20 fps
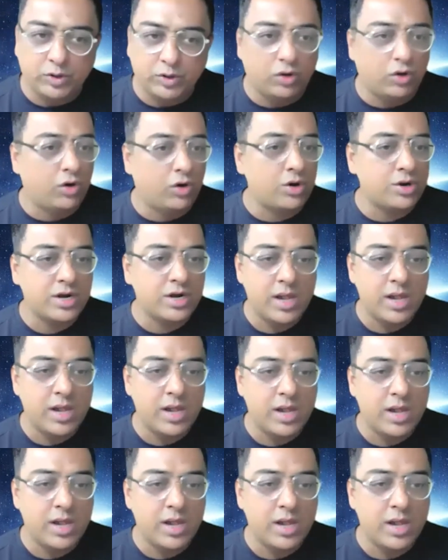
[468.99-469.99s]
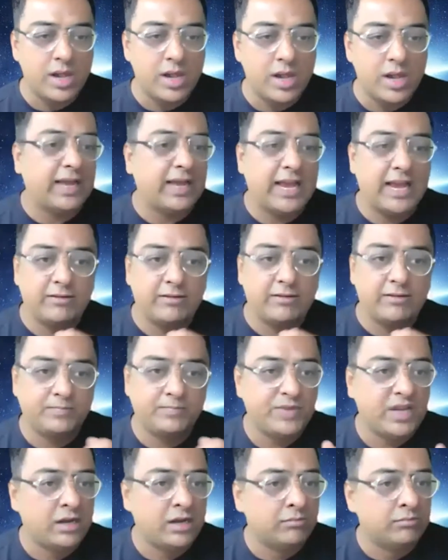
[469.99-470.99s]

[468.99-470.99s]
or can we have